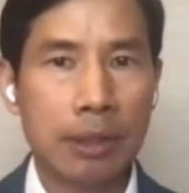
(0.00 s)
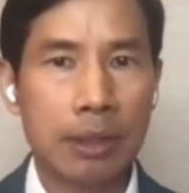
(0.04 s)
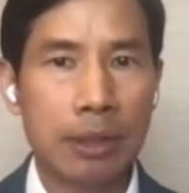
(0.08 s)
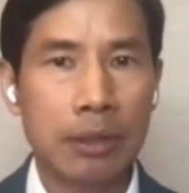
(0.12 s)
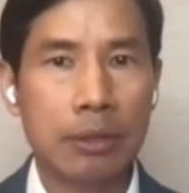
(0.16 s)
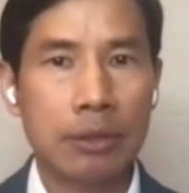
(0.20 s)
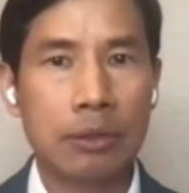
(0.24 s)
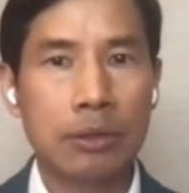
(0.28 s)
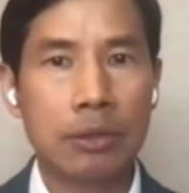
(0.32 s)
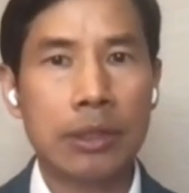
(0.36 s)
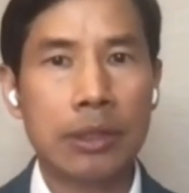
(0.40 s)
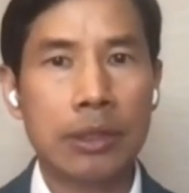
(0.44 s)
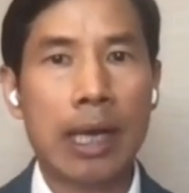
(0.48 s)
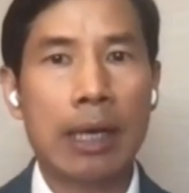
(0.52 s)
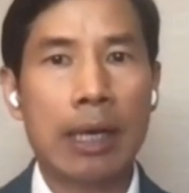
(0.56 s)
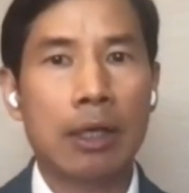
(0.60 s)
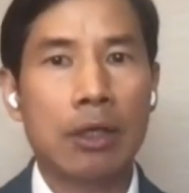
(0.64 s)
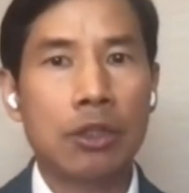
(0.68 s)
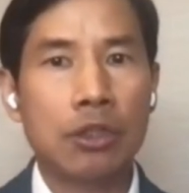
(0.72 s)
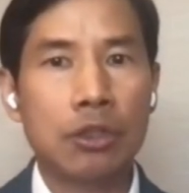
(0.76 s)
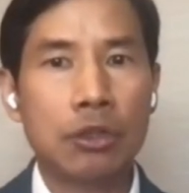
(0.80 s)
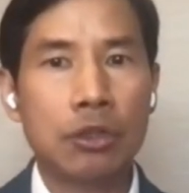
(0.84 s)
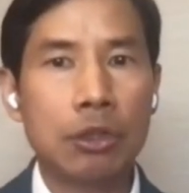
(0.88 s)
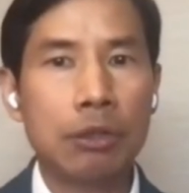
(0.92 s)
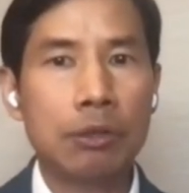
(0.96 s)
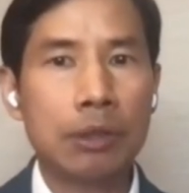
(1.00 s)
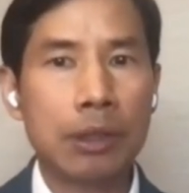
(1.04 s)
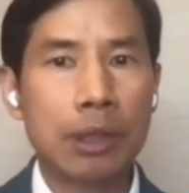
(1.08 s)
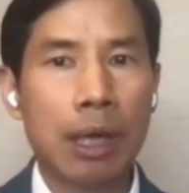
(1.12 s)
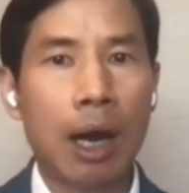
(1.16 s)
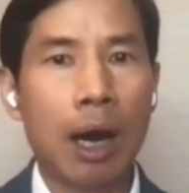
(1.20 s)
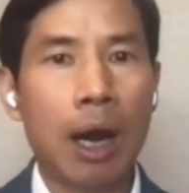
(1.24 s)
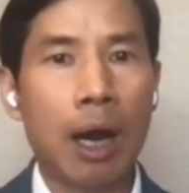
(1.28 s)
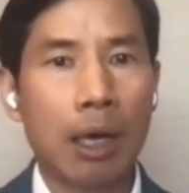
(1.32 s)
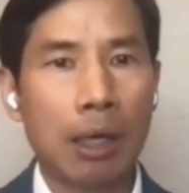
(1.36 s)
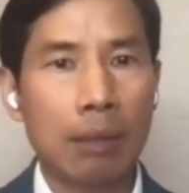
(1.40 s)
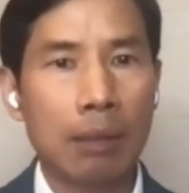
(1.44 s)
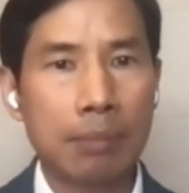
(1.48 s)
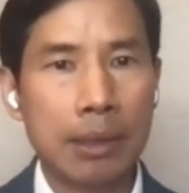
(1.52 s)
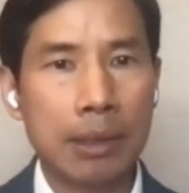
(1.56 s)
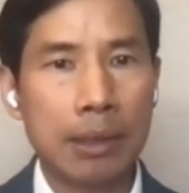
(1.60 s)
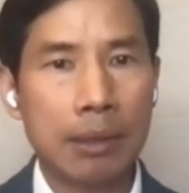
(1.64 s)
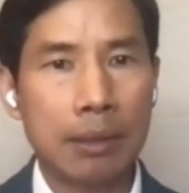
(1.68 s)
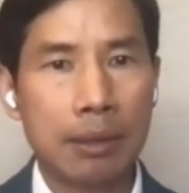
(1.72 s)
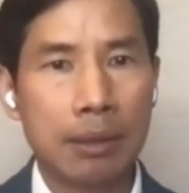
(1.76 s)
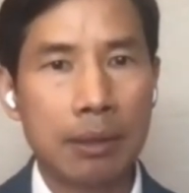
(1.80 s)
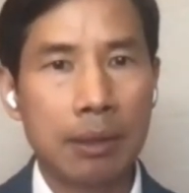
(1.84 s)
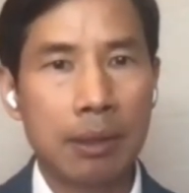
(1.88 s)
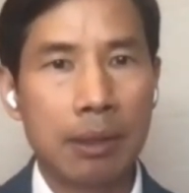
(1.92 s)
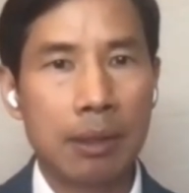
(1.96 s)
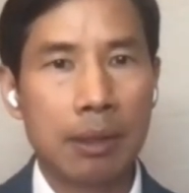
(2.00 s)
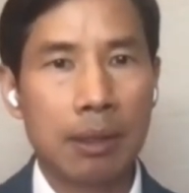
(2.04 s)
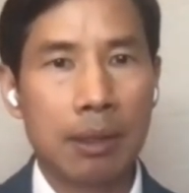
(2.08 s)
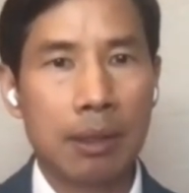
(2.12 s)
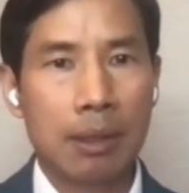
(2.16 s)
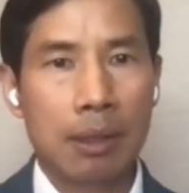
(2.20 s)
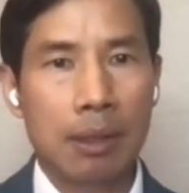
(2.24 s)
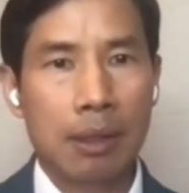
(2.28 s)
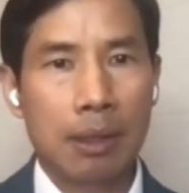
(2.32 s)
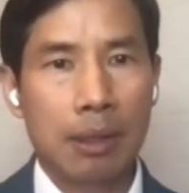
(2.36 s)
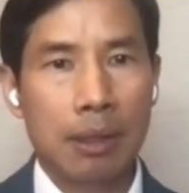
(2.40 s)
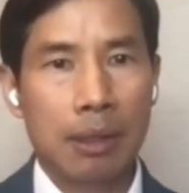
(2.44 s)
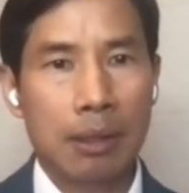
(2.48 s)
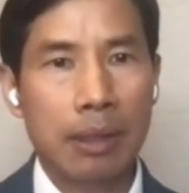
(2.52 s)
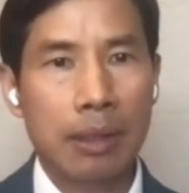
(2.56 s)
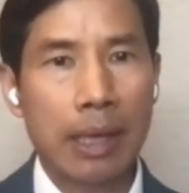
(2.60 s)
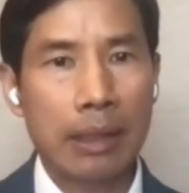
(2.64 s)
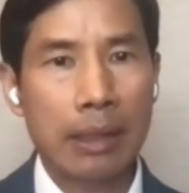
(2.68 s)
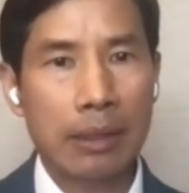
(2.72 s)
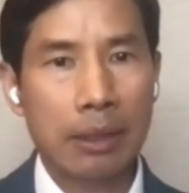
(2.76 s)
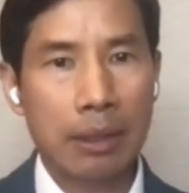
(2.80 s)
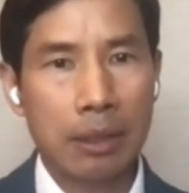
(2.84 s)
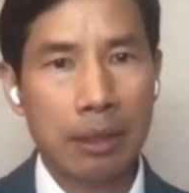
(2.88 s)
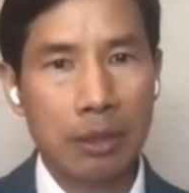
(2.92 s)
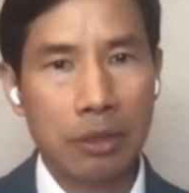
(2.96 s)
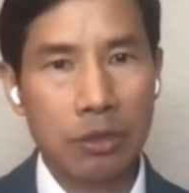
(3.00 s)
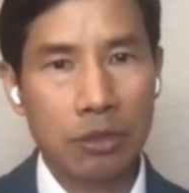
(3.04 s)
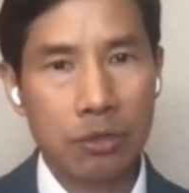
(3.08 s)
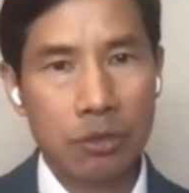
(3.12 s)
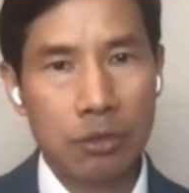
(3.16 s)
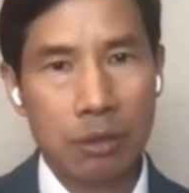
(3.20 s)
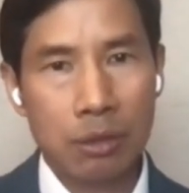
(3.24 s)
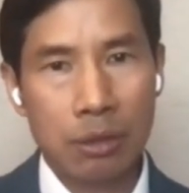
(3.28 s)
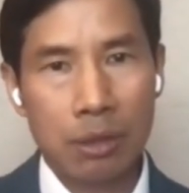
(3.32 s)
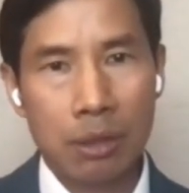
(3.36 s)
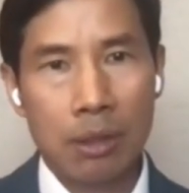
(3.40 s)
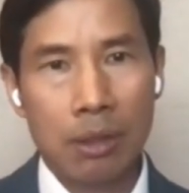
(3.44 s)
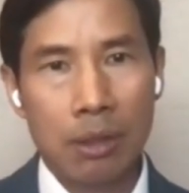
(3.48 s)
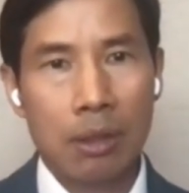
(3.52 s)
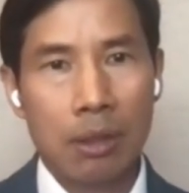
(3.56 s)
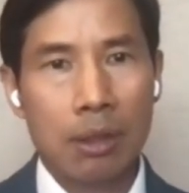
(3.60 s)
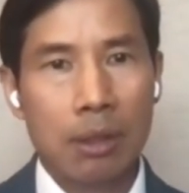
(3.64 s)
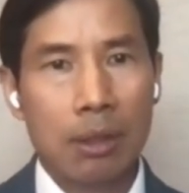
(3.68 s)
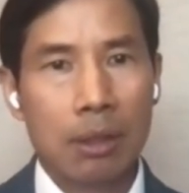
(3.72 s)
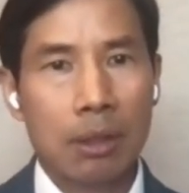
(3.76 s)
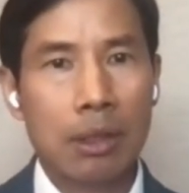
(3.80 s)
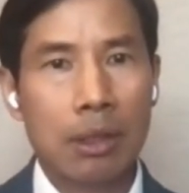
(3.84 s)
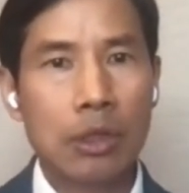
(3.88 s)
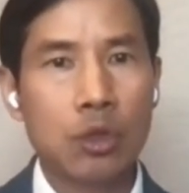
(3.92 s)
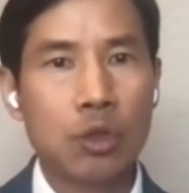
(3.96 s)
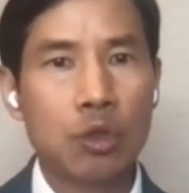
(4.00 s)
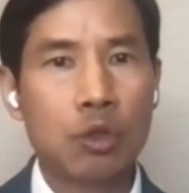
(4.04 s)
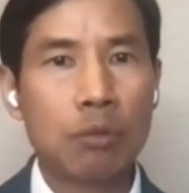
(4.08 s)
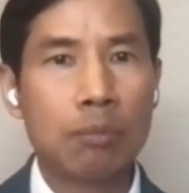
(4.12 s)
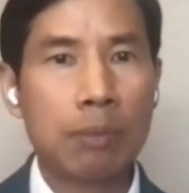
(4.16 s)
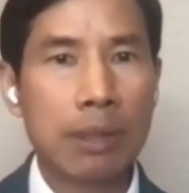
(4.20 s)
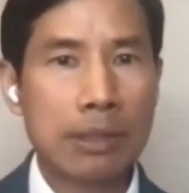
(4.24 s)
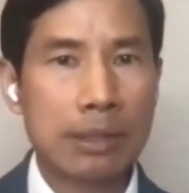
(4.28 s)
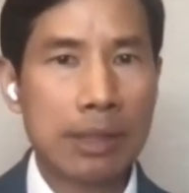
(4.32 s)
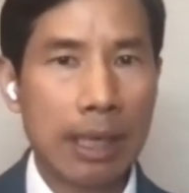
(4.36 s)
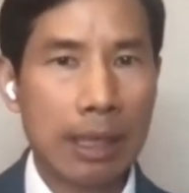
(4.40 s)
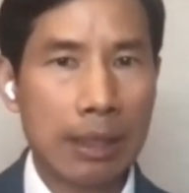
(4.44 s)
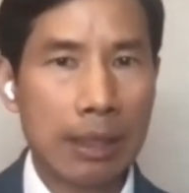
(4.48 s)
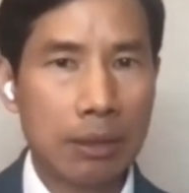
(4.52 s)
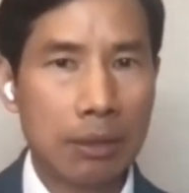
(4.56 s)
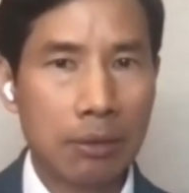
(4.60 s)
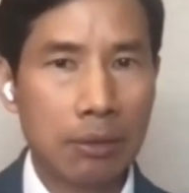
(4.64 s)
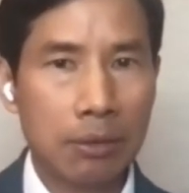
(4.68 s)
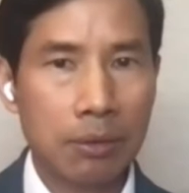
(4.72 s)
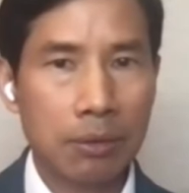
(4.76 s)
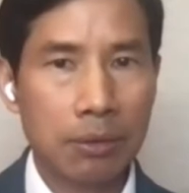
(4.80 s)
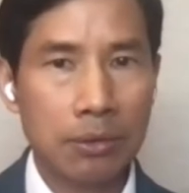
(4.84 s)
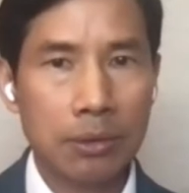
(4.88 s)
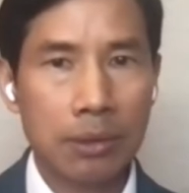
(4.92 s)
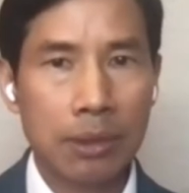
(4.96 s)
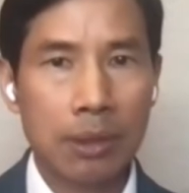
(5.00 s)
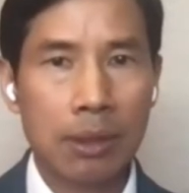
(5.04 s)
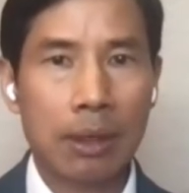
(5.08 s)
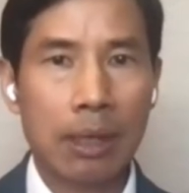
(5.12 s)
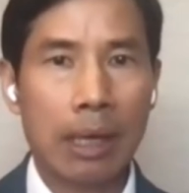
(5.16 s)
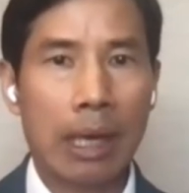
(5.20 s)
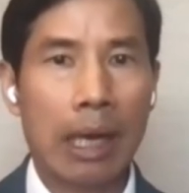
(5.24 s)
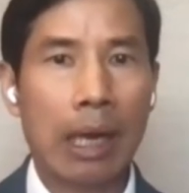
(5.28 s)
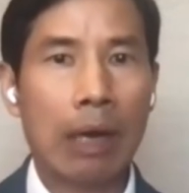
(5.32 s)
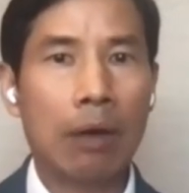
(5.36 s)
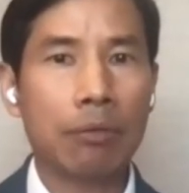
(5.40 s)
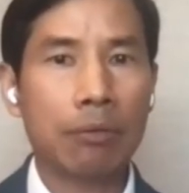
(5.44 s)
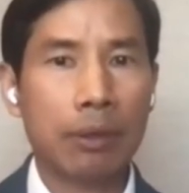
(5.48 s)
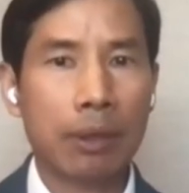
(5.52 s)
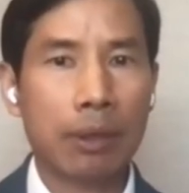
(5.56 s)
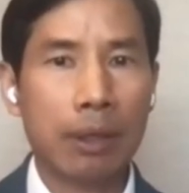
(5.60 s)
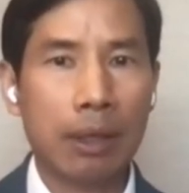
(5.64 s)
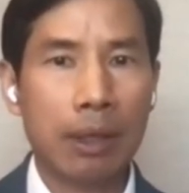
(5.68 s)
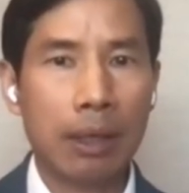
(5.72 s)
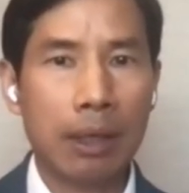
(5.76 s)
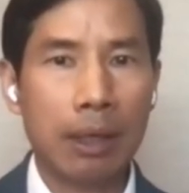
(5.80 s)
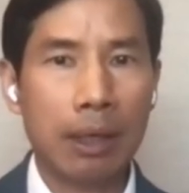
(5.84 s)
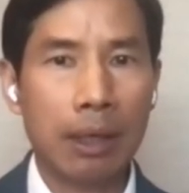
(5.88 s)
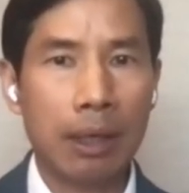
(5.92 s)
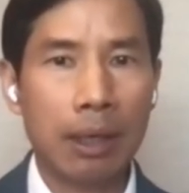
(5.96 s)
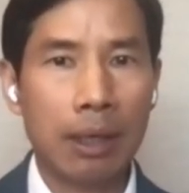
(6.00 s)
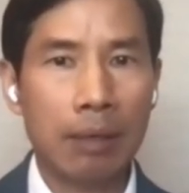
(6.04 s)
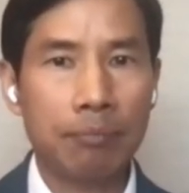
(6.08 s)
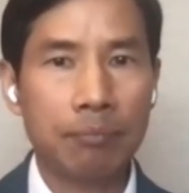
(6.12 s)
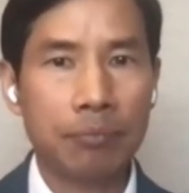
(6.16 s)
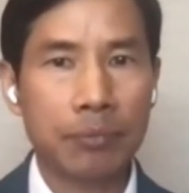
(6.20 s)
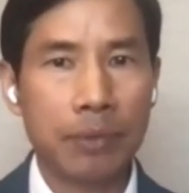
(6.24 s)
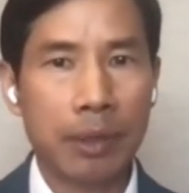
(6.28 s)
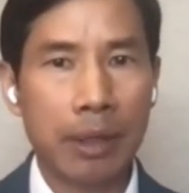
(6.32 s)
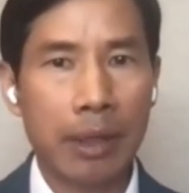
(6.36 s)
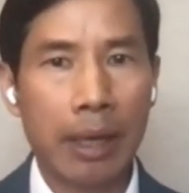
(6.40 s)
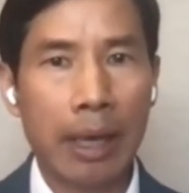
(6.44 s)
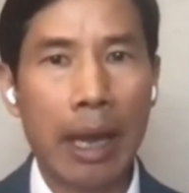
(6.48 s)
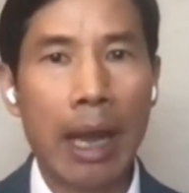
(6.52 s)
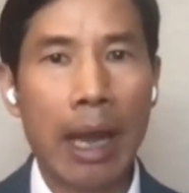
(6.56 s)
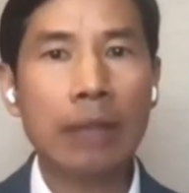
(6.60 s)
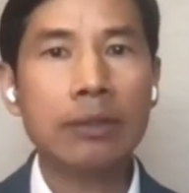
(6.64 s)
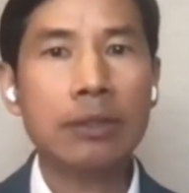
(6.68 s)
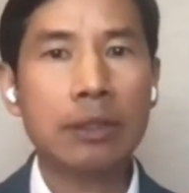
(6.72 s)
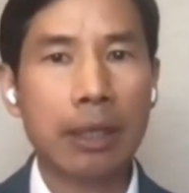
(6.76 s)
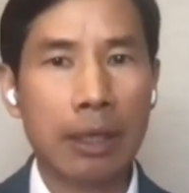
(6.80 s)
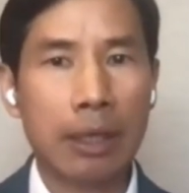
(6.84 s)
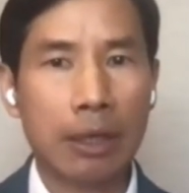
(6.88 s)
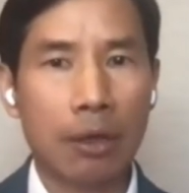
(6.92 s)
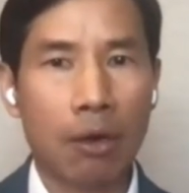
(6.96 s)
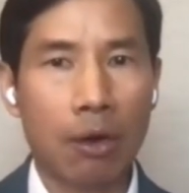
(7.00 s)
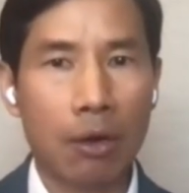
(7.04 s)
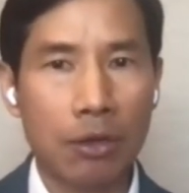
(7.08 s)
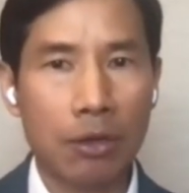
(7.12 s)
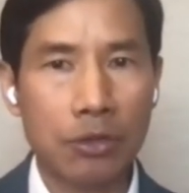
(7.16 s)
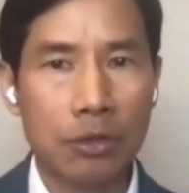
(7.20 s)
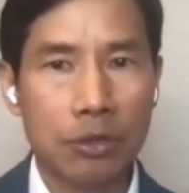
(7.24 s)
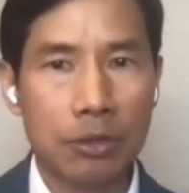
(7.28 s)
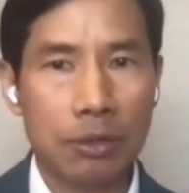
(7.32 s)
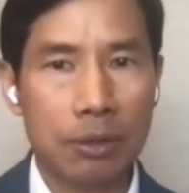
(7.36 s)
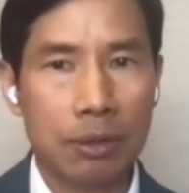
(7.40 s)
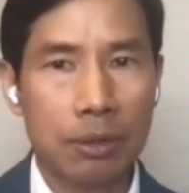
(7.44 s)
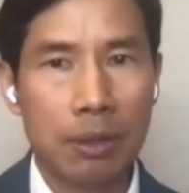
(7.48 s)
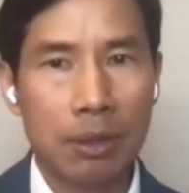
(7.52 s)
in China's new economy, that is consumer sectors, healthcare, and technology.